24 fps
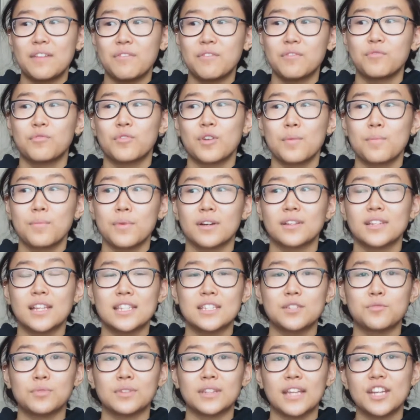even for a book
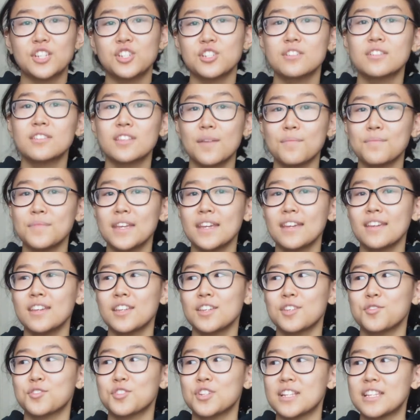that's in relation to something,
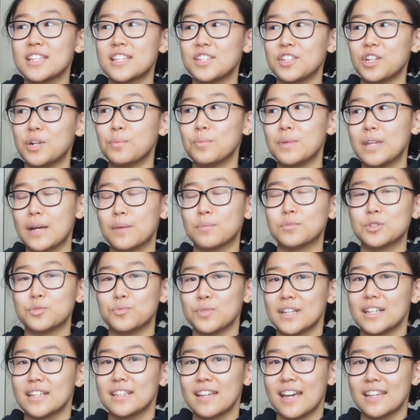you should still be able to
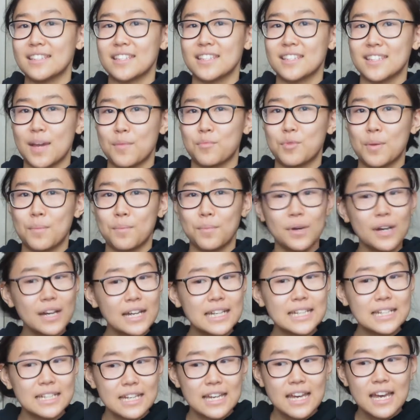read it as a separate
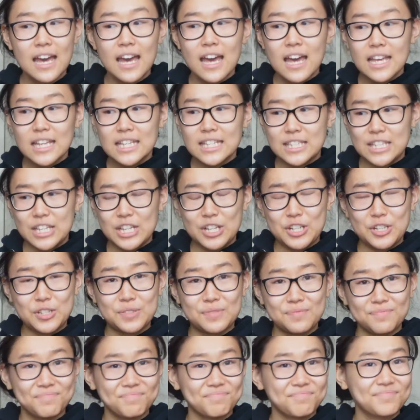book.
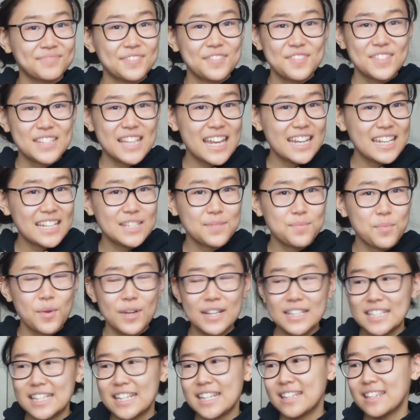So it was kind of
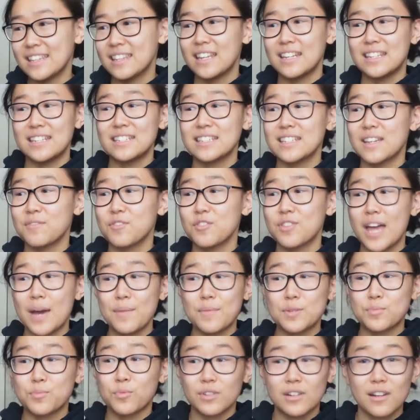disappointing. It didn't give you that
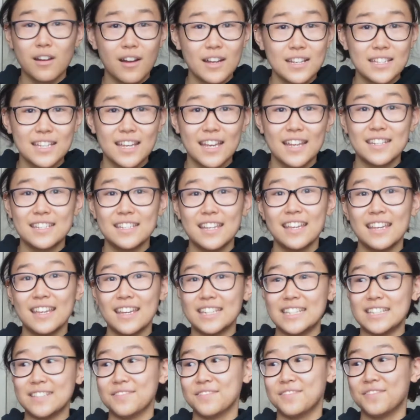much more content.
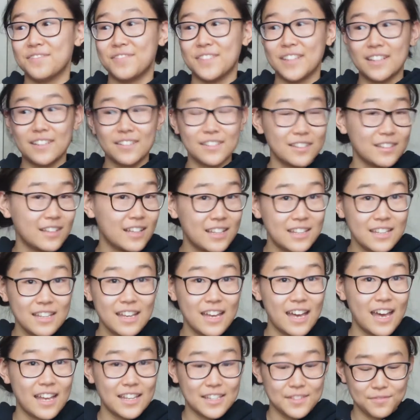It didn't feel
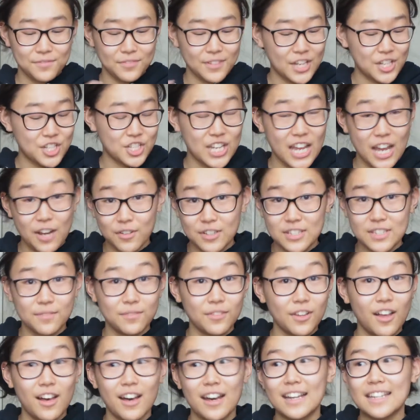as fleshed out as the
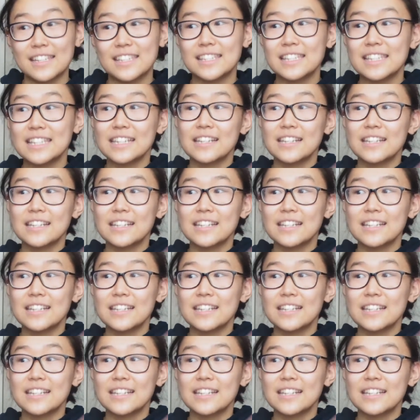vlogs.